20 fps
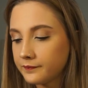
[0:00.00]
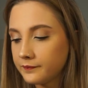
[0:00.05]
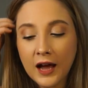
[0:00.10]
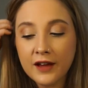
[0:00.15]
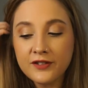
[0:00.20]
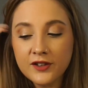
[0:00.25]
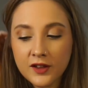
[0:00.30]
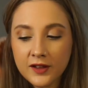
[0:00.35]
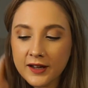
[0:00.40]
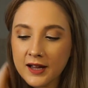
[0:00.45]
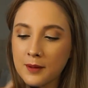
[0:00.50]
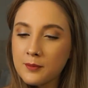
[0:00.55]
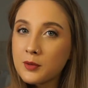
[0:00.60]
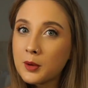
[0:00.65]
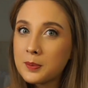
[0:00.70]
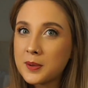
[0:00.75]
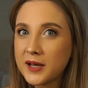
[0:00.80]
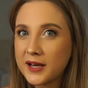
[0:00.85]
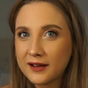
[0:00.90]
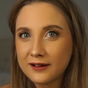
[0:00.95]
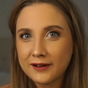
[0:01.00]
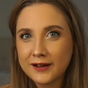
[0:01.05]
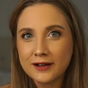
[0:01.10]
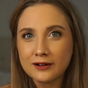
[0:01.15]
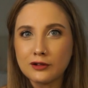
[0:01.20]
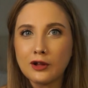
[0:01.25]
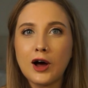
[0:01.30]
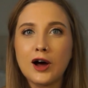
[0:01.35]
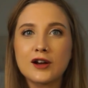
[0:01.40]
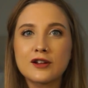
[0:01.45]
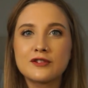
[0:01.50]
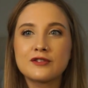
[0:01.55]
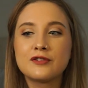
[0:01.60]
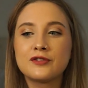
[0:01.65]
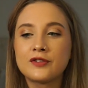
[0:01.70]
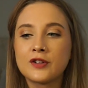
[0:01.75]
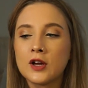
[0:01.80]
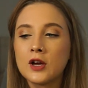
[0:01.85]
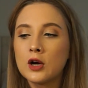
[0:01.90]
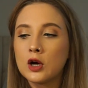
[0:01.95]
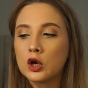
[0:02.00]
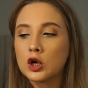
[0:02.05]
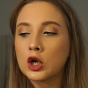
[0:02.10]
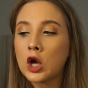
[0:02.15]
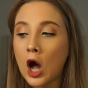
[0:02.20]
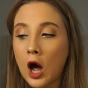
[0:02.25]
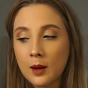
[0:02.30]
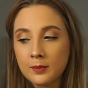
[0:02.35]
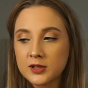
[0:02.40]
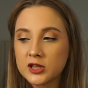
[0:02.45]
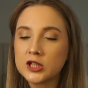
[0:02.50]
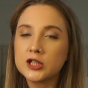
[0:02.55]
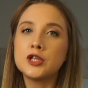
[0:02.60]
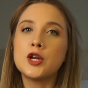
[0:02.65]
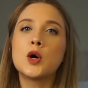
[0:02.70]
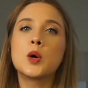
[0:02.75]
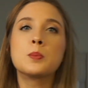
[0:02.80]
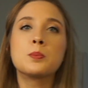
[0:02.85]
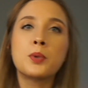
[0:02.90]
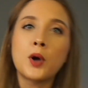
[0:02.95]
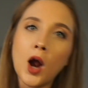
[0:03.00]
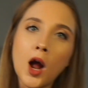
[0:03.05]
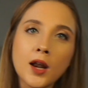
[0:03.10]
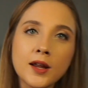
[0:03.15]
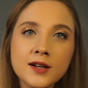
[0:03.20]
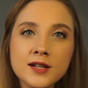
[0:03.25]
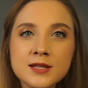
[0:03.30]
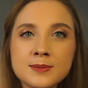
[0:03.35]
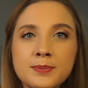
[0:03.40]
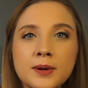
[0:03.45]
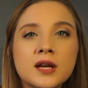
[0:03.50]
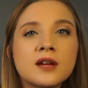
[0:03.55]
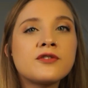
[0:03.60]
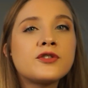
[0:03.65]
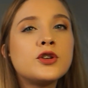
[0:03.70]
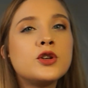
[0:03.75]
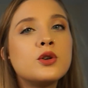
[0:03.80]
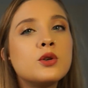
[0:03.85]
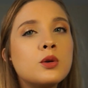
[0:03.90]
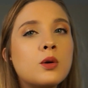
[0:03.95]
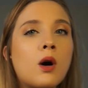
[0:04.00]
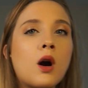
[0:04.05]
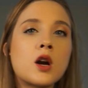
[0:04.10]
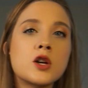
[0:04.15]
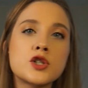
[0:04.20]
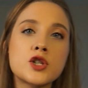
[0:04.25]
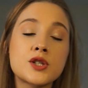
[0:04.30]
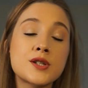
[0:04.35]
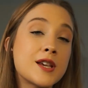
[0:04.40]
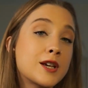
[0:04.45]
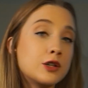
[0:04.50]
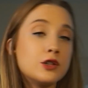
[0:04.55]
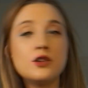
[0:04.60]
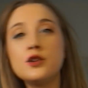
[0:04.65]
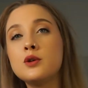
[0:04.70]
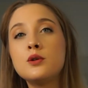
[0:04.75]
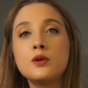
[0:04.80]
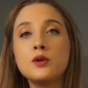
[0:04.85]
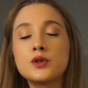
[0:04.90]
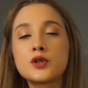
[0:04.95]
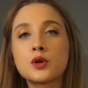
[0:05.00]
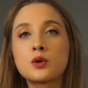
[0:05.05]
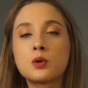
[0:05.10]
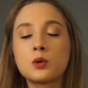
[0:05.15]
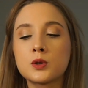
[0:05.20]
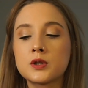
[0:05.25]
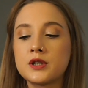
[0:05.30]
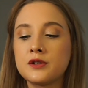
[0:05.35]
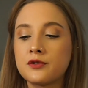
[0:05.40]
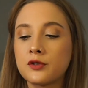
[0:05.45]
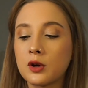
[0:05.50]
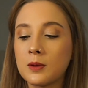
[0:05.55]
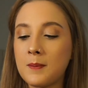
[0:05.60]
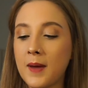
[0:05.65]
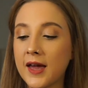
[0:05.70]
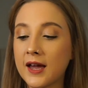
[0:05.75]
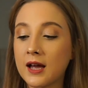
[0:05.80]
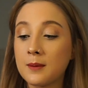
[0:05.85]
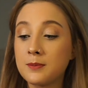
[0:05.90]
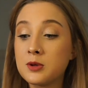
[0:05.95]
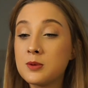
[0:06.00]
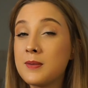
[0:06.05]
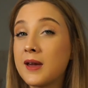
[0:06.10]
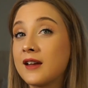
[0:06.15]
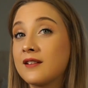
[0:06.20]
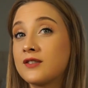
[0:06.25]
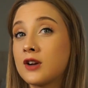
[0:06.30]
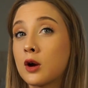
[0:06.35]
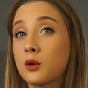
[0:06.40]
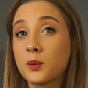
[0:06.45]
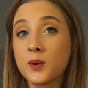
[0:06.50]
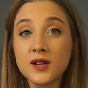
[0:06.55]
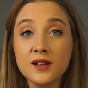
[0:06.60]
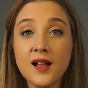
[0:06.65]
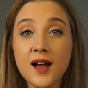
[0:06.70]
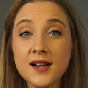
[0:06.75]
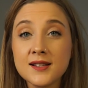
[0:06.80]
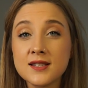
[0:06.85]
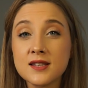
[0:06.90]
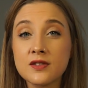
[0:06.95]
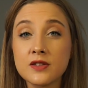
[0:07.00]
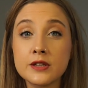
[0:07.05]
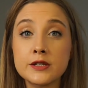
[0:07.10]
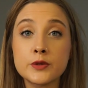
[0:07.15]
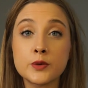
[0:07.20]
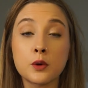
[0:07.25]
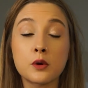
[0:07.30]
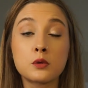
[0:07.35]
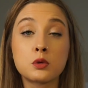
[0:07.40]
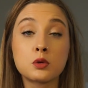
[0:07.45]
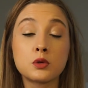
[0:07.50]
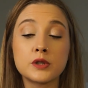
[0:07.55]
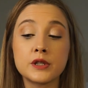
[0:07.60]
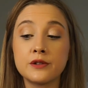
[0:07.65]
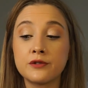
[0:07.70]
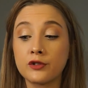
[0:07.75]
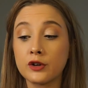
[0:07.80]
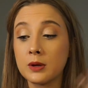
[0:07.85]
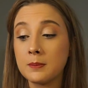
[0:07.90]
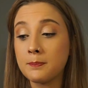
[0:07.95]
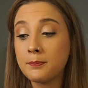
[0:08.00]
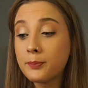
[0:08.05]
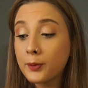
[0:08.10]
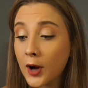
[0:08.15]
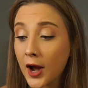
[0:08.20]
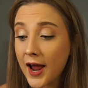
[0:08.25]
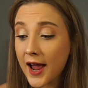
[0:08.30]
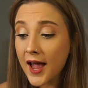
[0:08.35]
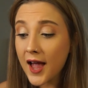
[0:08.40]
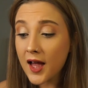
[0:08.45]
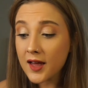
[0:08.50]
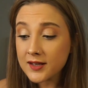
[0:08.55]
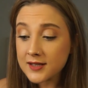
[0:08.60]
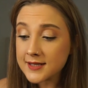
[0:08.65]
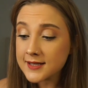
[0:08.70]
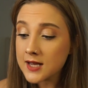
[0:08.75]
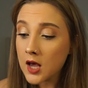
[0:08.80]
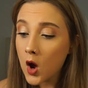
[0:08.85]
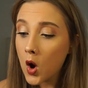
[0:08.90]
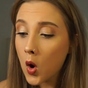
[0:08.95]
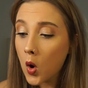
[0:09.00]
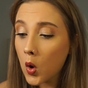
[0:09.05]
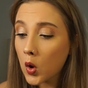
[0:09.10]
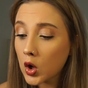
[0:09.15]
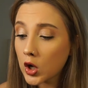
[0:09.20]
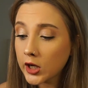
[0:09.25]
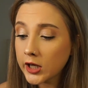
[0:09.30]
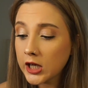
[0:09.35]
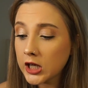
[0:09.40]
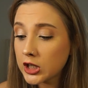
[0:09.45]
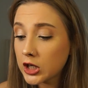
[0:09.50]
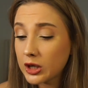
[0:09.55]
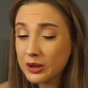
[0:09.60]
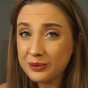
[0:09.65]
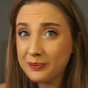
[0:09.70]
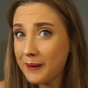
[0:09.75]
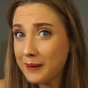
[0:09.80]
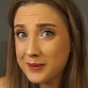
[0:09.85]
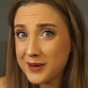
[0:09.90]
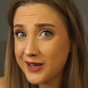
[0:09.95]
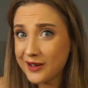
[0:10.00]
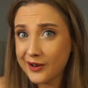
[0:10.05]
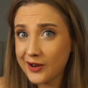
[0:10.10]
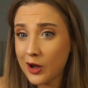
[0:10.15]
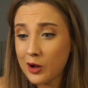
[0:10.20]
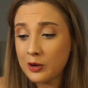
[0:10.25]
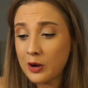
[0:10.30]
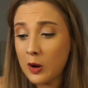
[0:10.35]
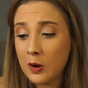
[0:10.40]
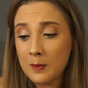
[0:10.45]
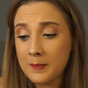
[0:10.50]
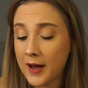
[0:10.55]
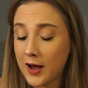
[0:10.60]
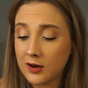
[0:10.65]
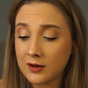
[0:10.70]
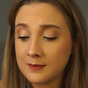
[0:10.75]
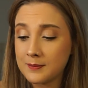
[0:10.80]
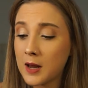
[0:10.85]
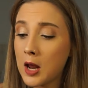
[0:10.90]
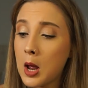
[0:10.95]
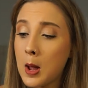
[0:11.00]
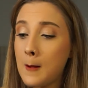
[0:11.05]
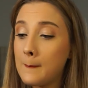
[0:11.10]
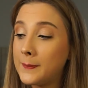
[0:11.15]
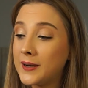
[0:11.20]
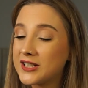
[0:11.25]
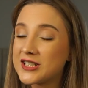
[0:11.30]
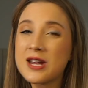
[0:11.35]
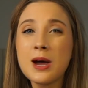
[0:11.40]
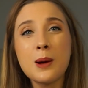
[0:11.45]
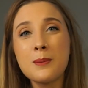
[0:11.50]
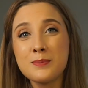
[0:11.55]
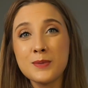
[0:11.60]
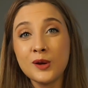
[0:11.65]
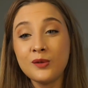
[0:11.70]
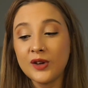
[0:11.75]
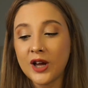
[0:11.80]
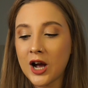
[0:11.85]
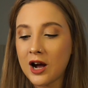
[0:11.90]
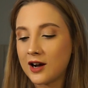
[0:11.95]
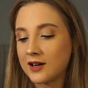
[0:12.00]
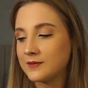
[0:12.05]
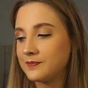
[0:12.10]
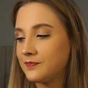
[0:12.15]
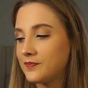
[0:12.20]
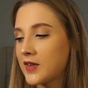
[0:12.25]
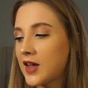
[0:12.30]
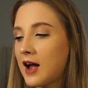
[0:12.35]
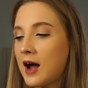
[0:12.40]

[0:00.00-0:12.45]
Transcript: I feel like I'm repeating lot of commonly known products, but if you are just like new to cruelty-free makeup, you may have not realized that these were cruelty-free brands, or you know, maybe you don't know about them. But moving on.